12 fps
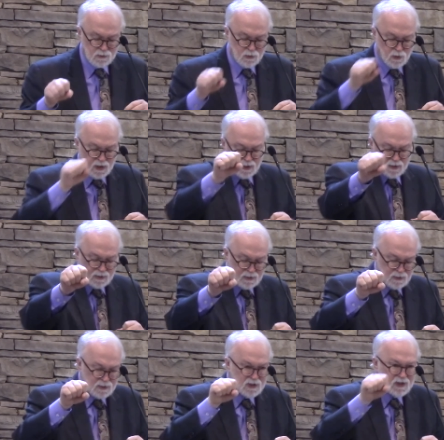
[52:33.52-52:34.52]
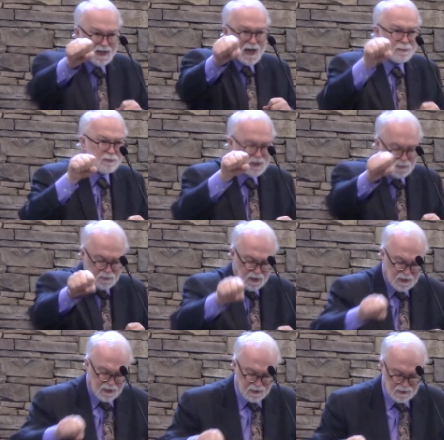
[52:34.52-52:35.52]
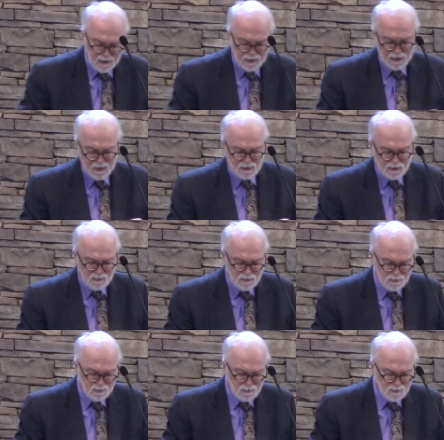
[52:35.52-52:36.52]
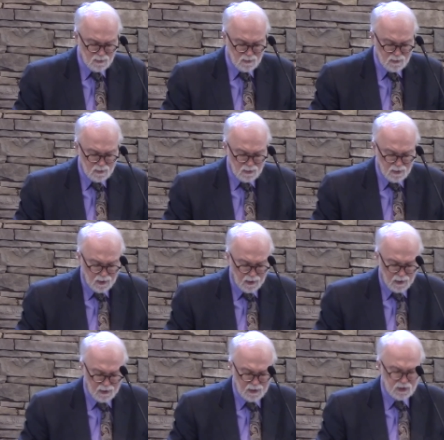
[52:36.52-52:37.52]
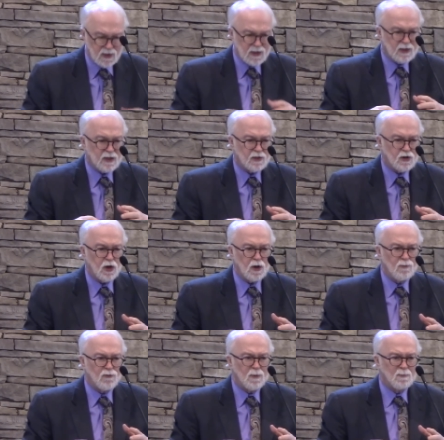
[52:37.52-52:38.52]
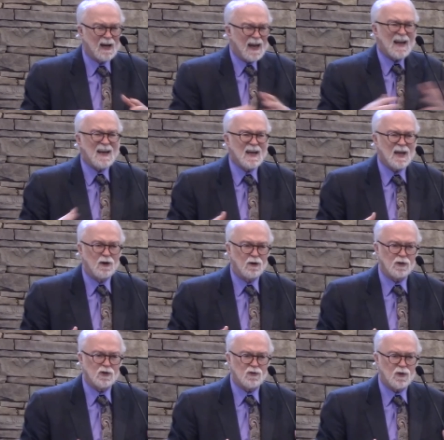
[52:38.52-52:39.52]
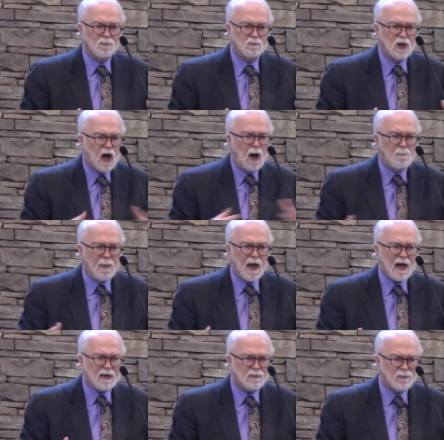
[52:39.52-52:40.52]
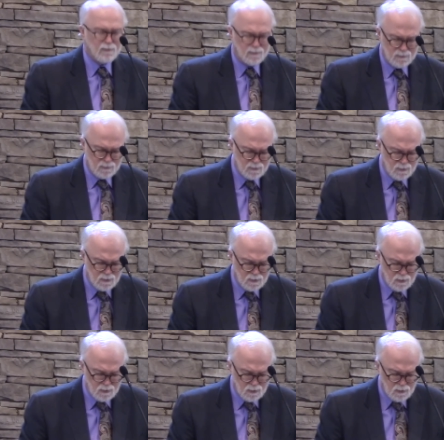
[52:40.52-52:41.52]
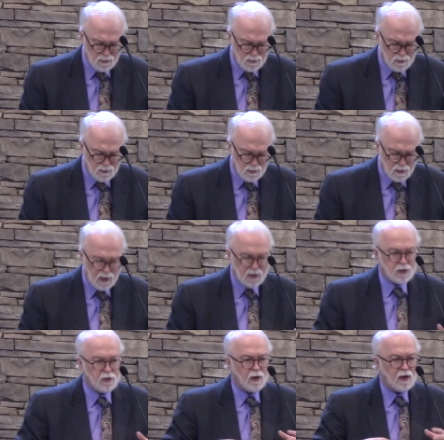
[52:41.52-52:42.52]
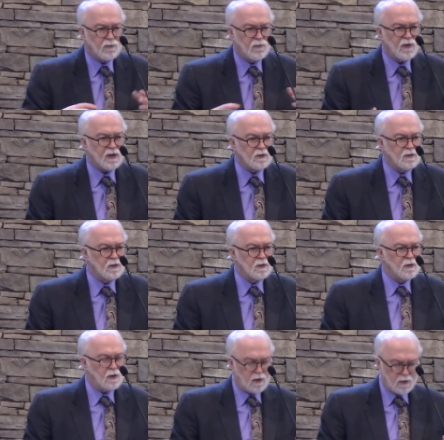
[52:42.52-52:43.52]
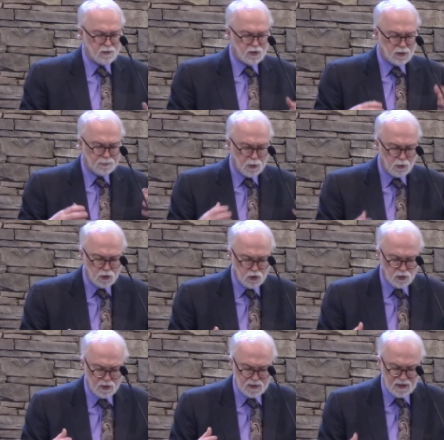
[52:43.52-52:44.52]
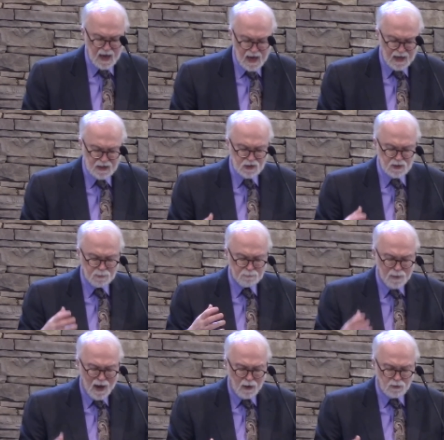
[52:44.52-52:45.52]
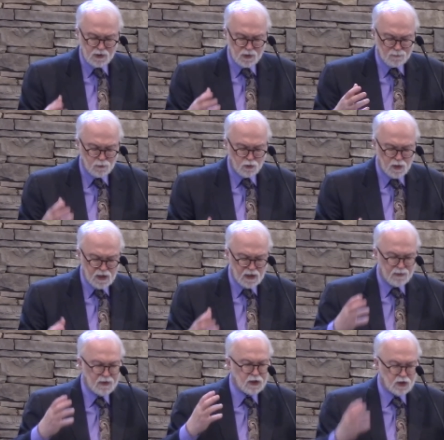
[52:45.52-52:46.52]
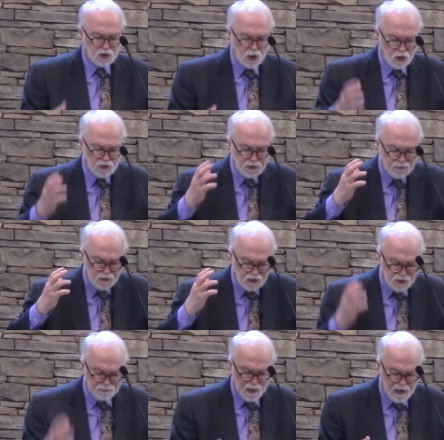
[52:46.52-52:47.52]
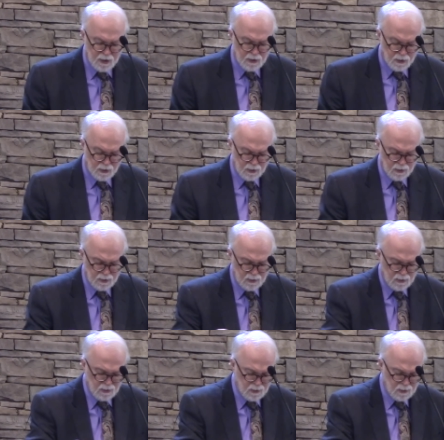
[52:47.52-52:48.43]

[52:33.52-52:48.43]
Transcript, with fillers: We're trying to stab somebody, I guess. Uh, it's, a, it's a term from gladiators, from combat. And so Anfechtungen are the spiritual attacks, the bouts of dread, the assaults of despair